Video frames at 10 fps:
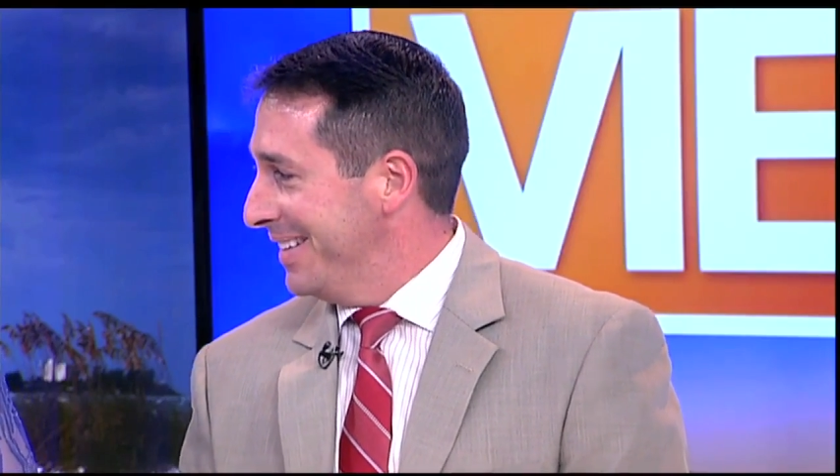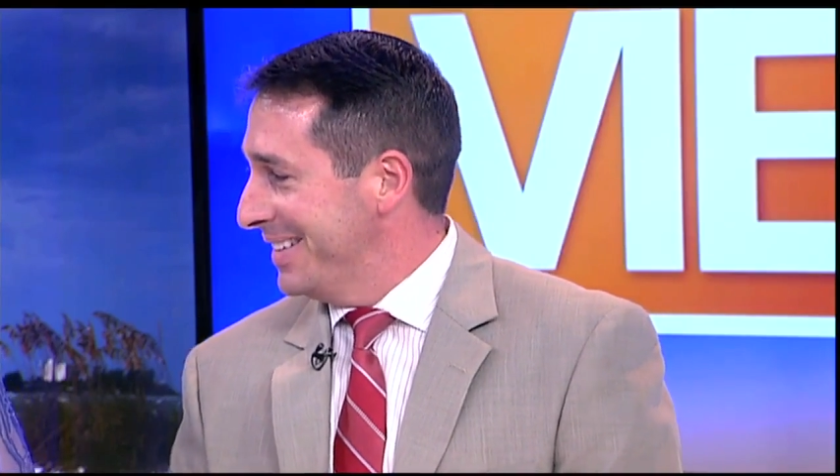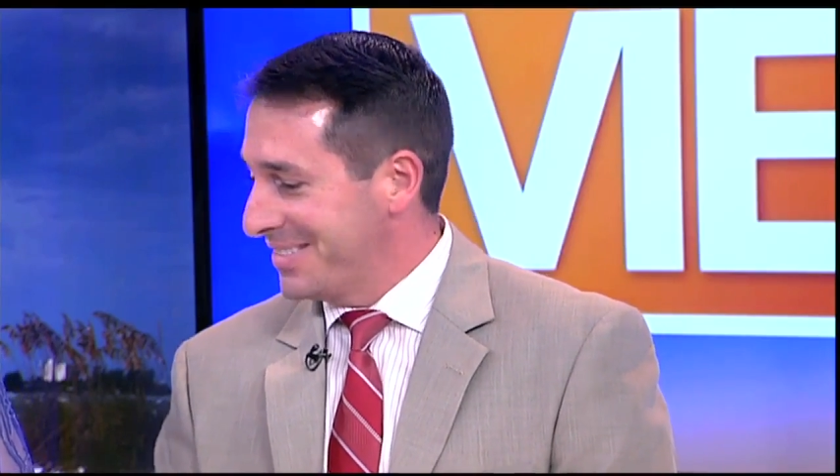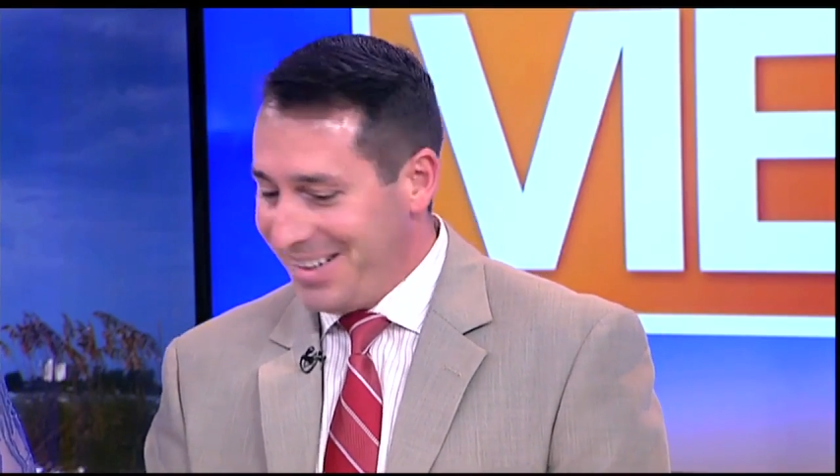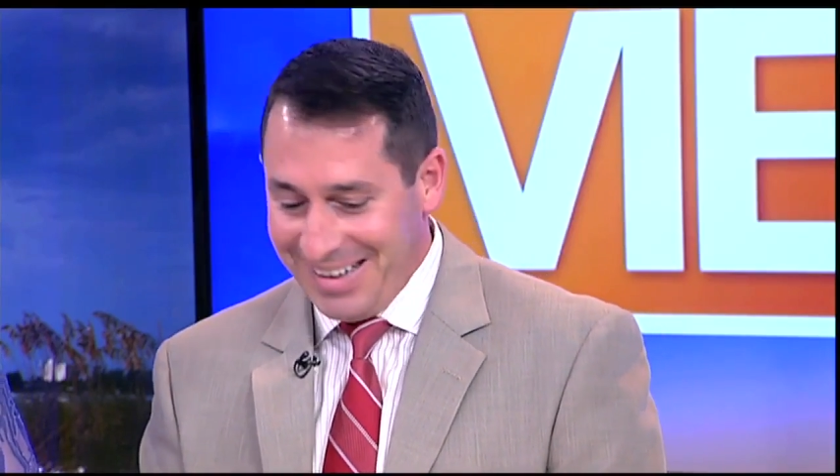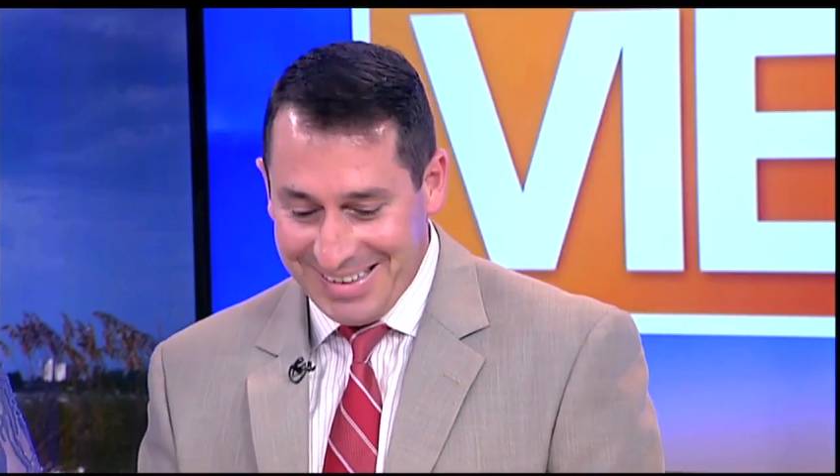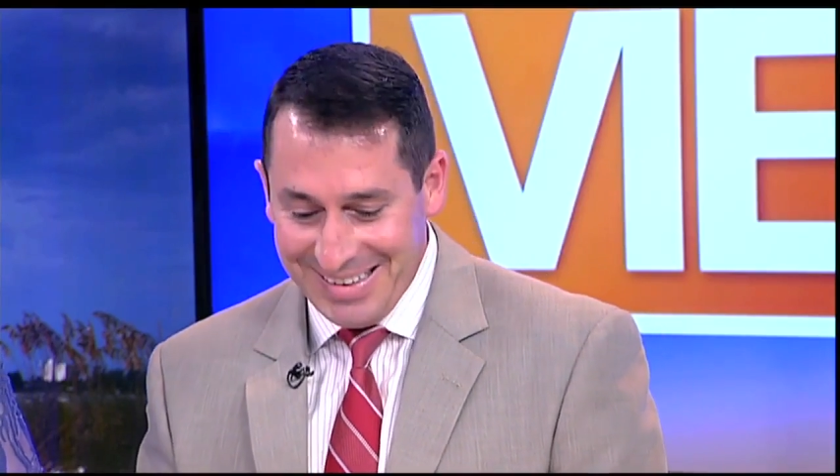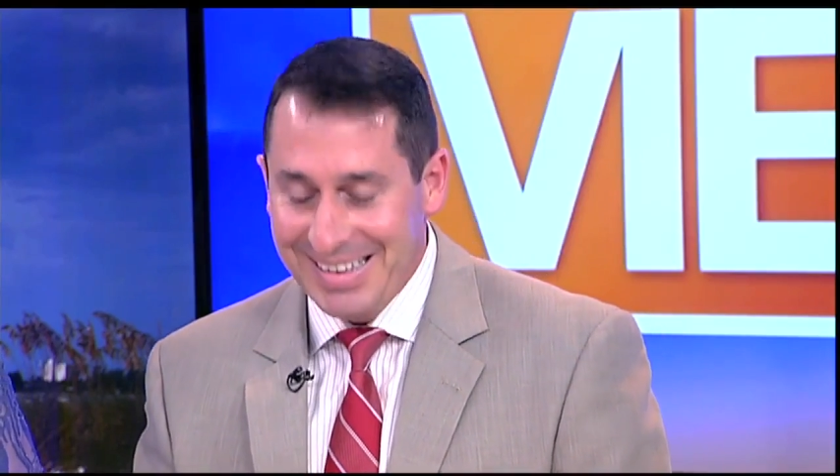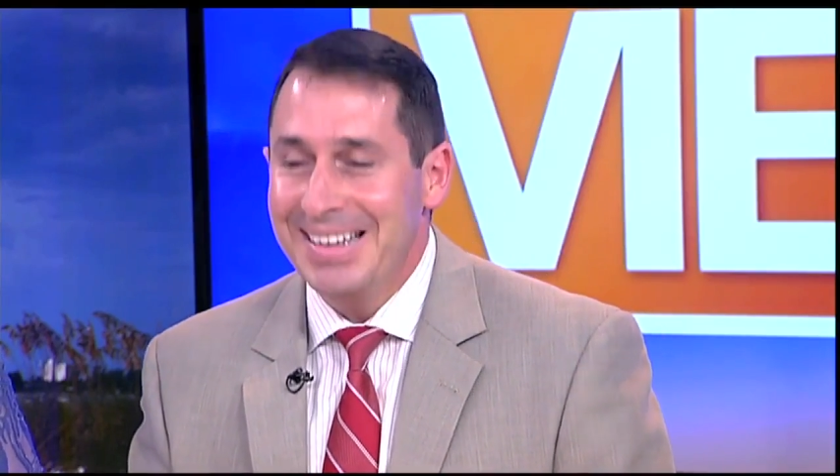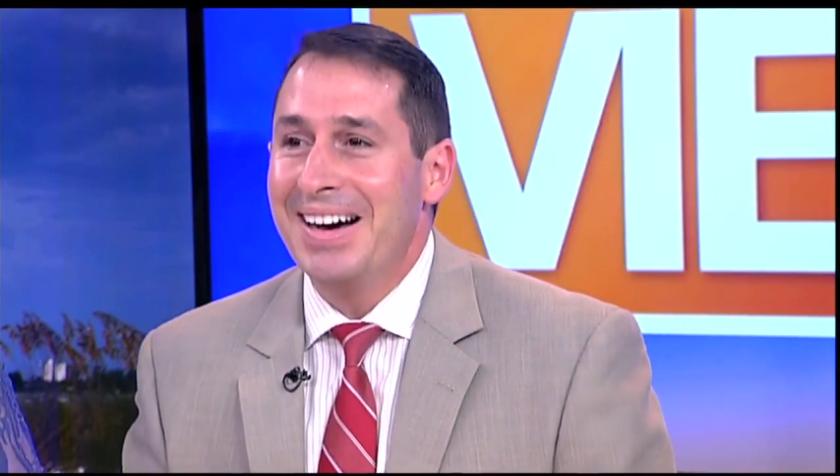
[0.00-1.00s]
Right that's there. right.
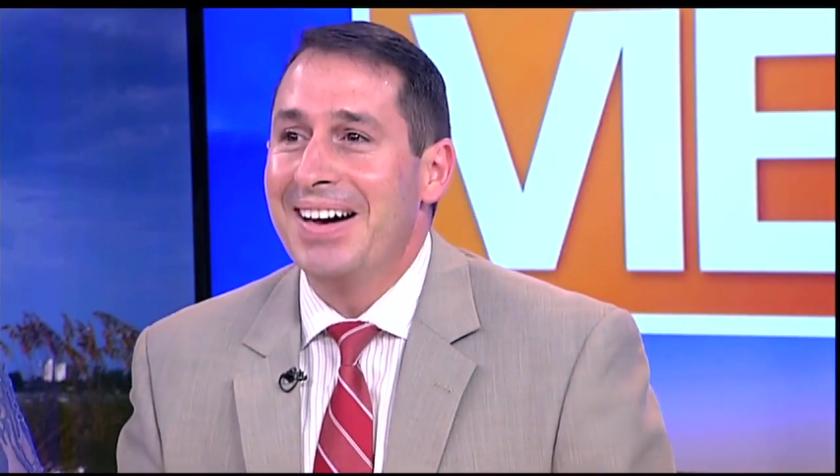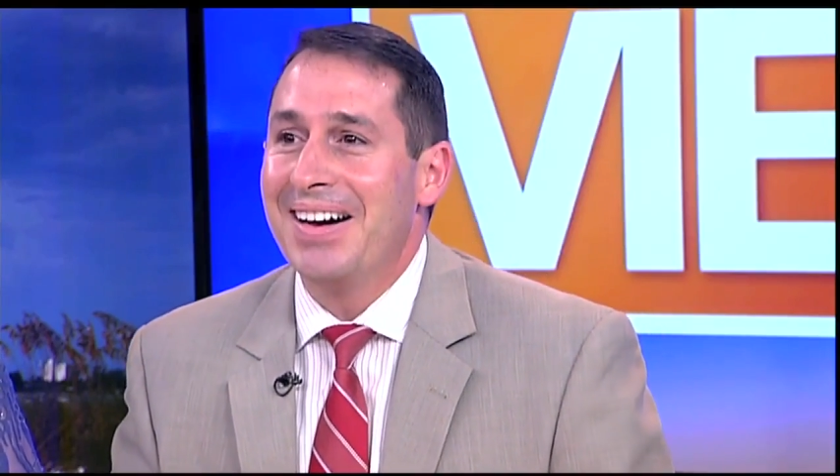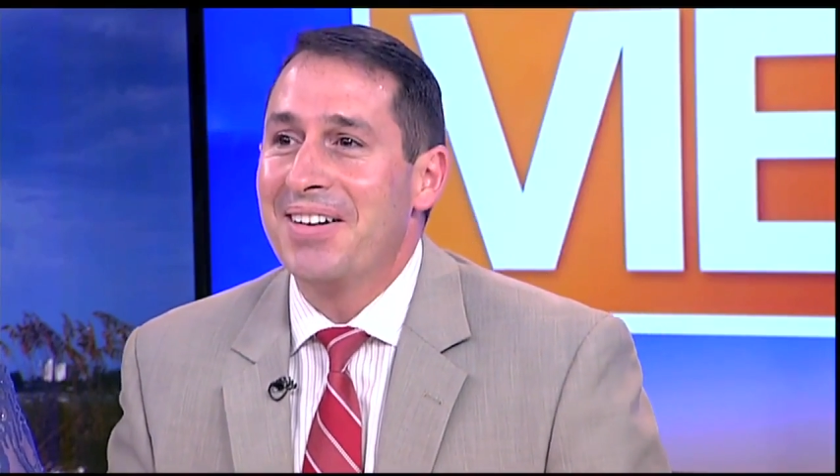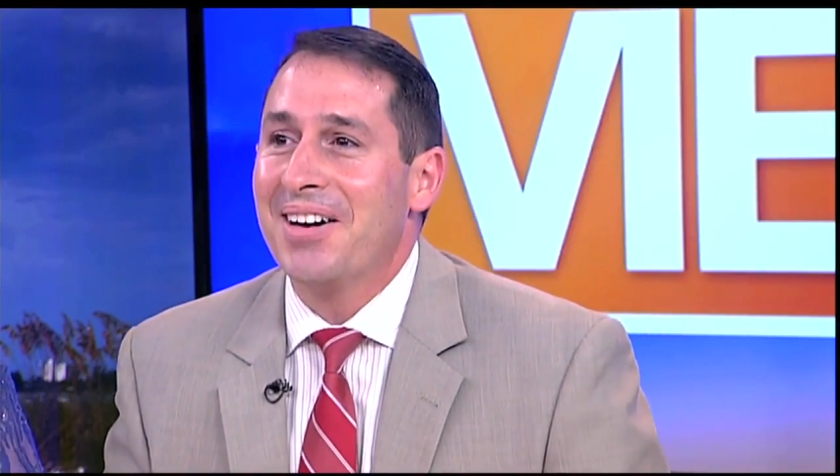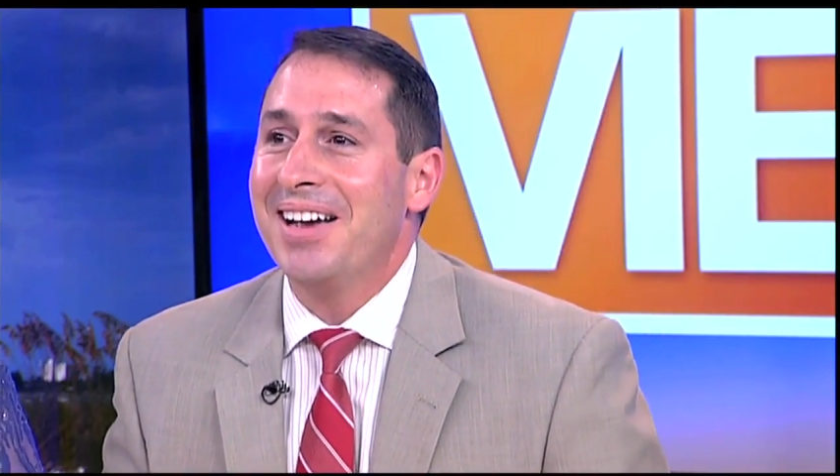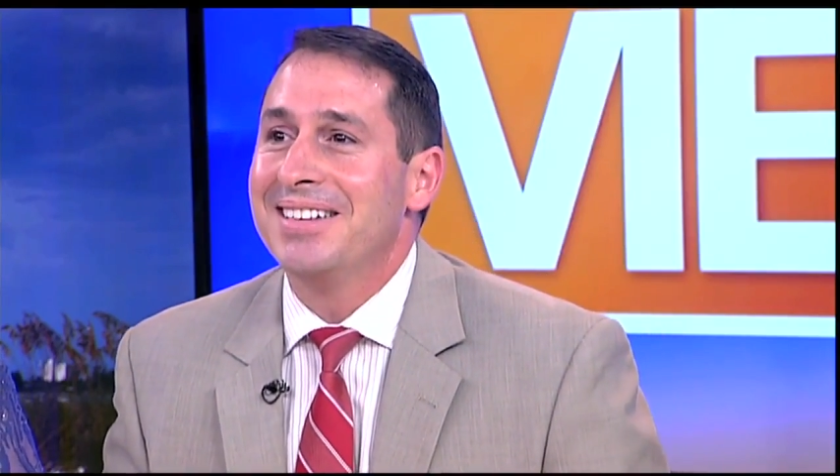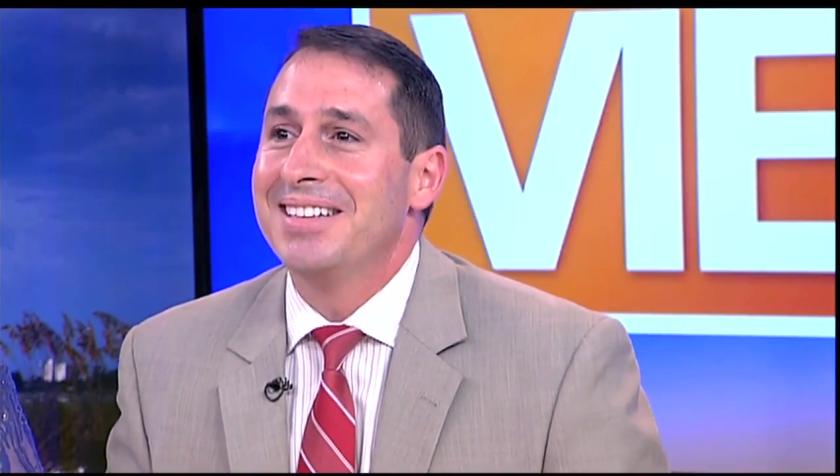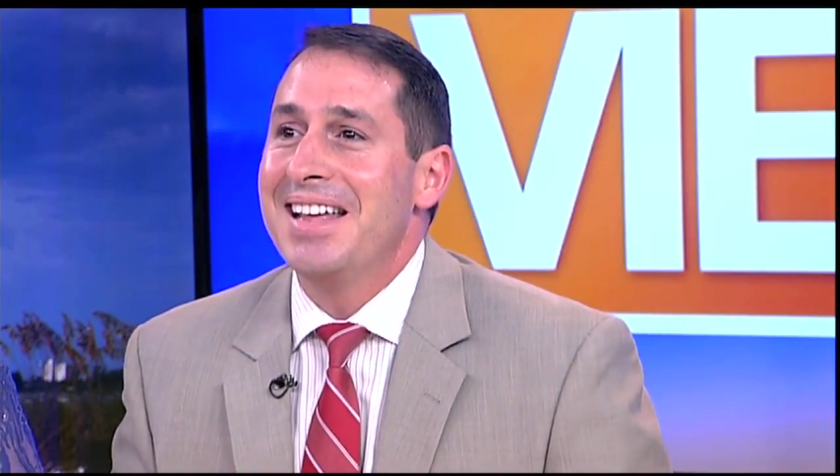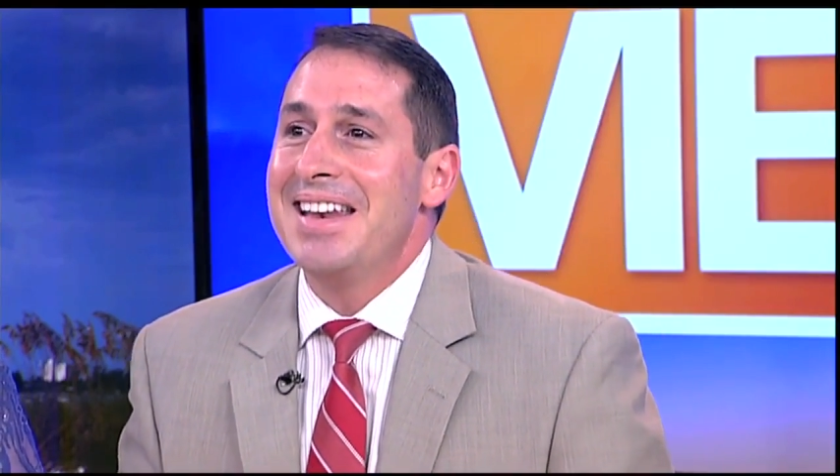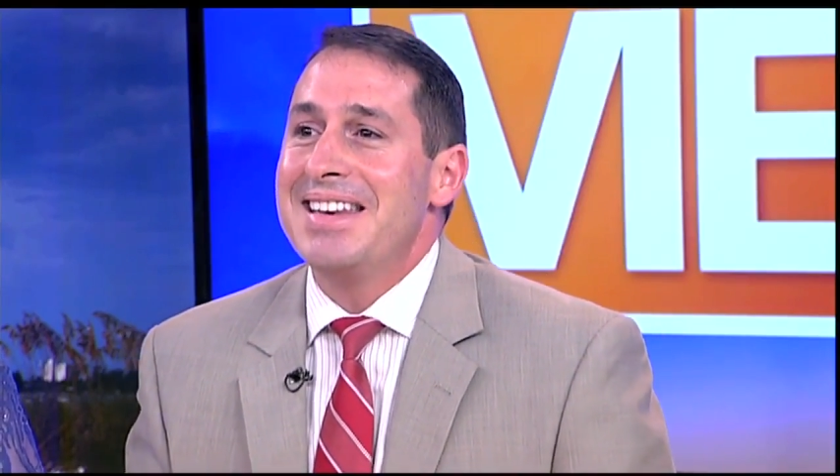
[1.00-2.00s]
All right, let's get All back right.
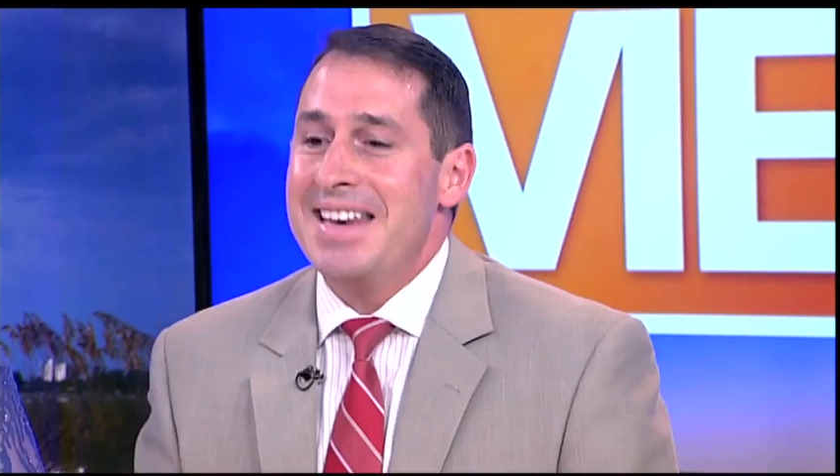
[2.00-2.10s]
into it.